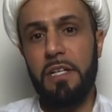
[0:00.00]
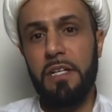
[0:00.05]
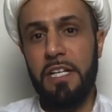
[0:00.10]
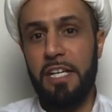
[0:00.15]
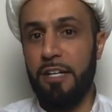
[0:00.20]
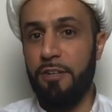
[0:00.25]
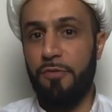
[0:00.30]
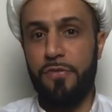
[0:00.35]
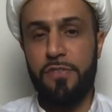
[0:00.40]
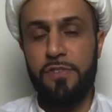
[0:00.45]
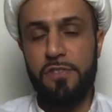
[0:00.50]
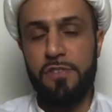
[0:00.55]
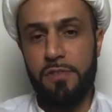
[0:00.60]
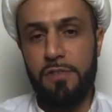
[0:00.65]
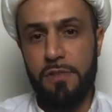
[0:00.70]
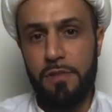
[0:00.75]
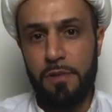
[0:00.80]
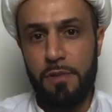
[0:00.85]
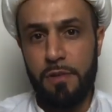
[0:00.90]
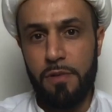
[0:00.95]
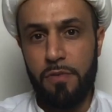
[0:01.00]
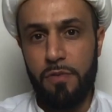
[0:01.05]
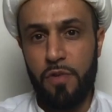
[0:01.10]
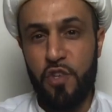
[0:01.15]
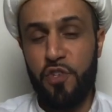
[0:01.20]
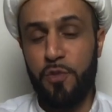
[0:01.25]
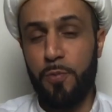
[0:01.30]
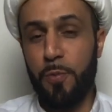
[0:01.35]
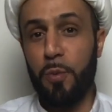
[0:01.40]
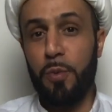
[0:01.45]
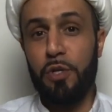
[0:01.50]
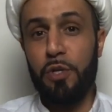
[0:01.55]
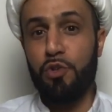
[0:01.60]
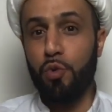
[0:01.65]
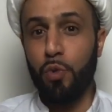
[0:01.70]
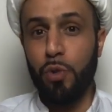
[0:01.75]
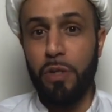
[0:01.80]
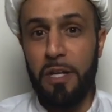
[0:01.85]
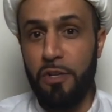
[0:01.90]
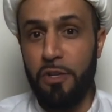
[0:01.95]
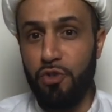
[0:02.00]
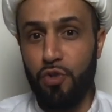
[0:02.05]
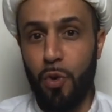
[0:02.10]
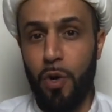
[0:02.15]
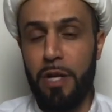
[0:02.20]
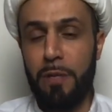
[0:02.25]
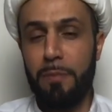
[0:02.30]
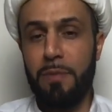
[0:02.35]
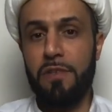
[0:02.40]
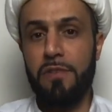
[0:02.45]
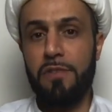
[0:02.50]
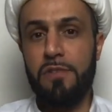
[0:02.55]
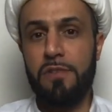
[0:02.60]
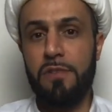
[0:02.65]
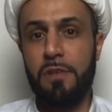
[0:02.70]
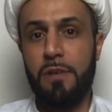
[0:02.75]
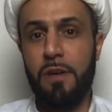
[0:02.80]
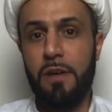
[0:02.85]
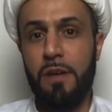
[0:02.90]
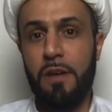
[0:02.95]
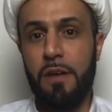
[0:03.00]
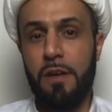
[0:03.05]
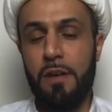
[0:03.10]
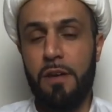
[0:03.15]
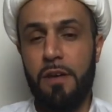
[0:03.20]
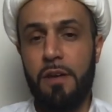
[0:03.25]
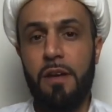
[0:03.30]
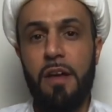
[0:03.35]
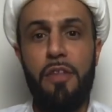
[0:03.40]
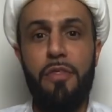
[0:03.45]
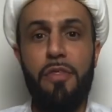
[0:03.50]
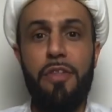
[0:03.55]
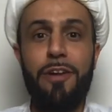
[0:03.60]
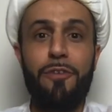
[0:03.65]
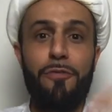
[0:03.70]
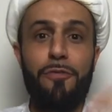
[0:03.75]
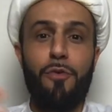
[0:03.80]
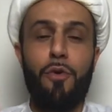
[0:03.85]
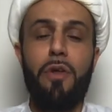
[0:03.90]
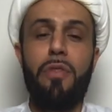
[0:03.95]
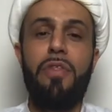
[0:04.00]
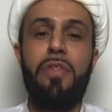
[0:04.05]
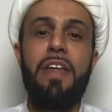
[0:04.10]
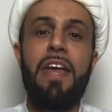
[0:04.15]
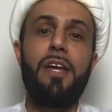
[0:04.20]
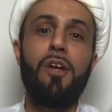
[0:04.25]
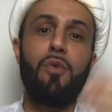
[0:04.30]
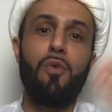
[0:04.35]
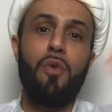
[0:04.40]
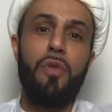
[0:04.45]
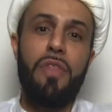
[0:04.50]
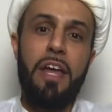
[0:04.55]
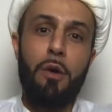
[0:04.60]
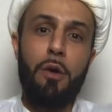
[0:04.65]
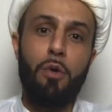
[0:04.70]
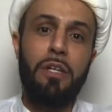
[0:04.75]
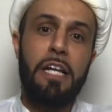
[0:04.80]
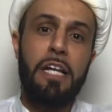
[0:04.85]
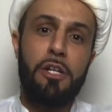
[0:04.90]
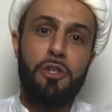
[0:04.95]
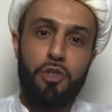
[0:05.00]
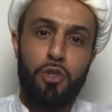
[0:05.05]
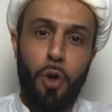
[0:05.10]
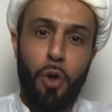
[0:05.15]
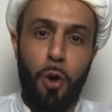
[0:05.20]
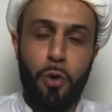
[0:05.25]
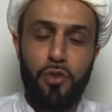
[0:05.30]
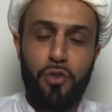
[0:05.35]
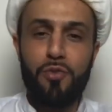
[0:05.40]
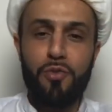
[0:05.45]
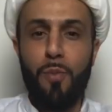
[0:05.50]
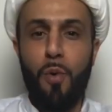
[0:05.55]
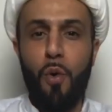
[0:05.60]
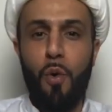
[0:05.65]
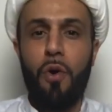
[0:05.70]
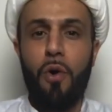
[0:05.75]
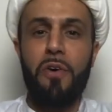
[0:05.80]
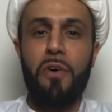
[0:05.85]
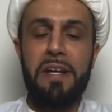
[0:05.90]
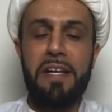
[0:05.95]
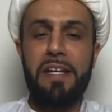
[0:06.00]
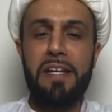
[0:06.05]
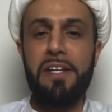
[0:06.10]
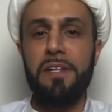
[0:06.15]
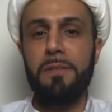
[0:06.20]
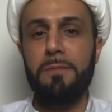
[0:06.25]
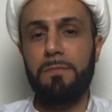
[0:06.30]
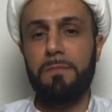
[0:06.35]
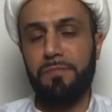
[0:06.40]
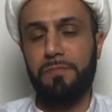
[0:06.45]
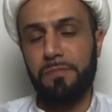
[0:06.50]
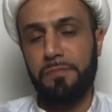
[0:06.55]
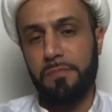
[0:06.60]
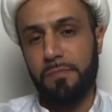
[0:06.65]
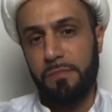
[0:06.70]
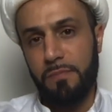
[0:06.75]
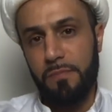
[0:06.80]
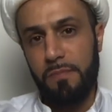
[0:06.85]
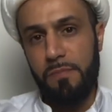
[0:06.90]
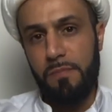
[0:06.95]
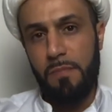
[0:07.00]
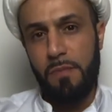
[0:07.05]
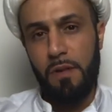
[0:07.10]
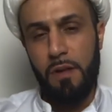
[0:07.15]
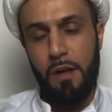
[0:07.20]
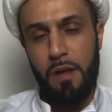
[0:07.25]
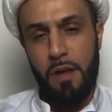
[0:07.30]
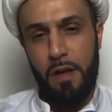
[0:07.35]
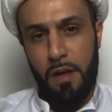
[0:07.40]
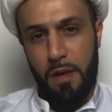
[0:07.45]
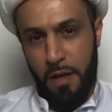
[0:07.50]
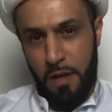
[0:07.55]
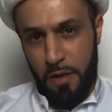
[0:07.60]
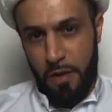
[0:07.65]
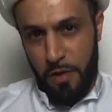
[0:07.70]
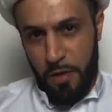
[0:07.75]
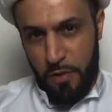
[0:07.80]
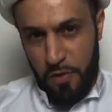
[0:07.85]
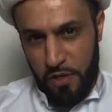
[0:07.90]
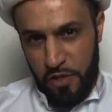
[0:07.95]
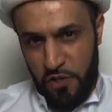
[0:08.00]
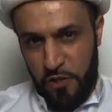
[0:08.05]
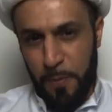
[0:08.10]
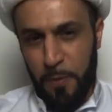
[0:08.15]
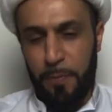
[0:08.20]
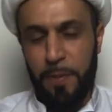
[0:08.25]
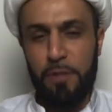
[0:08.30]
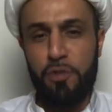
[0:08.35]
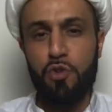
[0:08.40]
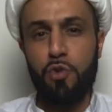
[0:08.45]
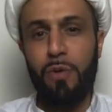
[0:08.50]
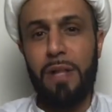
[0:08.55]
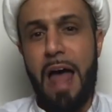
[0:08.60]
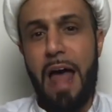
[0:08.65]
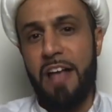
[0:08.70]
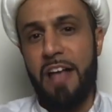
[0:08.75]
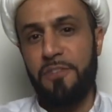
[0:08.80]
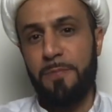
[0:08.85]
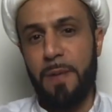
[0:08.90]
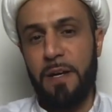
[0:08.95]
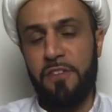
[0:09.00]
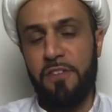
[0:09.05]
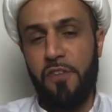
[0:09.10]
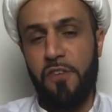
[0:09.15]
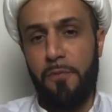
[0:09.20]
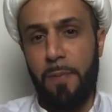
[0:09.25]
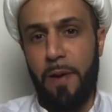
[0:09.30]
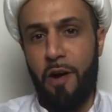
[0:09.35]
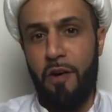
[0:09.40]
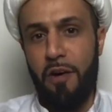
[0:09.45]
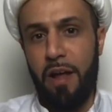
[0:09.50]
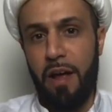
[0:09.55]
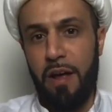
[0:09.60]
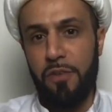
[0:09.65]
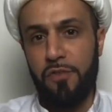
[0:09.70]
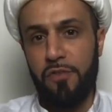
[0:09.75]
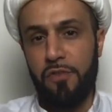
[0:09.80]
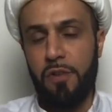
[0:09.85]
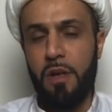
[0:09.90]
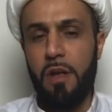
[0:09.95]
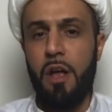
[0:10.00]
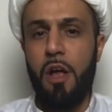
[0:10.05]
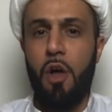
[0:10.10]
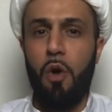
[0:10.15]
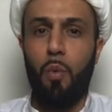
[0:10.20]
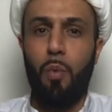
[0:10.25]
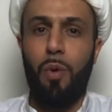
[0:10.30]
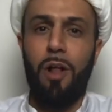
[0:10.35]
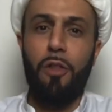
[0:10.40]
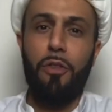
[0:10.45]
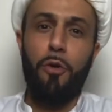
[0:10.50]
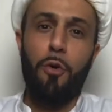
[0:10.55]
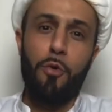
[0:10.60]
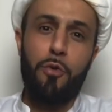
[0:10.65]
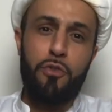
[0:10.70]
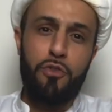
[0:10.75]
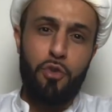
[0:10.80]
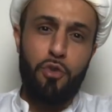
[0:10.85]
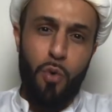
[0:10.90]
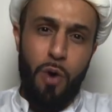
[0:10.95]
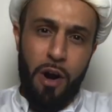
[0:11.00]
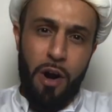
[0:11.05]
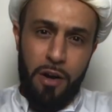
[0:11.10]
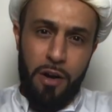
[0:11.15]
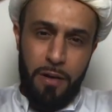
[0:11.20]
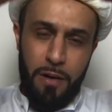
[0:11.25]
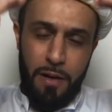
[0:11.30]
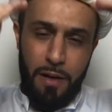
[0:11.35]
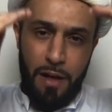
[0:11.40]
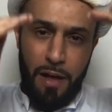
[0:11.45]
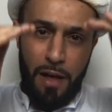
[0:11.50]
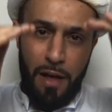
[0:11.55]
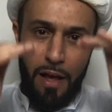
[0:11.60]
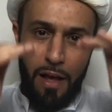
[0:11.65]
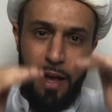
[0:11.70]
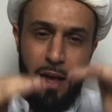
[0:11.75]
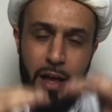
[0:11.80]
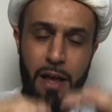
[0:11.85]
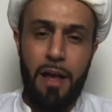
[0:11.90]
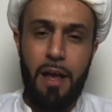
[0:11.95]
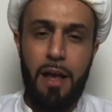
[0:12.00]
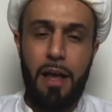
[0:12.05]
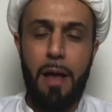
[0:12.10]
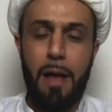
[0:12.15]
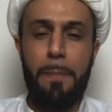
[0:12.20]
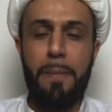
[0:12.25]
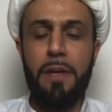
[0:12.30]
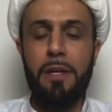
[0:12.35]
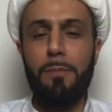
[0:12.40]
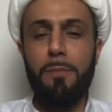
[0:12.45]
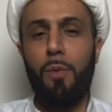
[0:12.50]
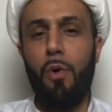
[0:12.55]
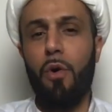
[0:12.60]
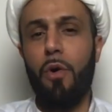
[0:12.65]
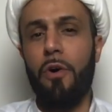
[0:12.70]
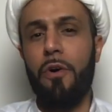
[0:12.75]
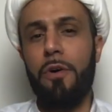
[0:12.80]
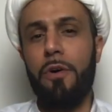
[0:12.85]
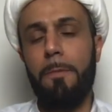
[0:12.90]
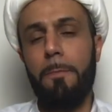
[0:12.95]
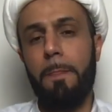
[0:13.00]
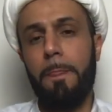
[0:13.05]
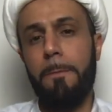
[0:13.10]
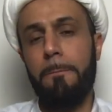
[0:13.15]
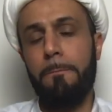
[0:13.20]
gifts, the spiritual enjoyments. And therefore they will indulge more in the spiritual aspects of paradise. While those who are a bit more,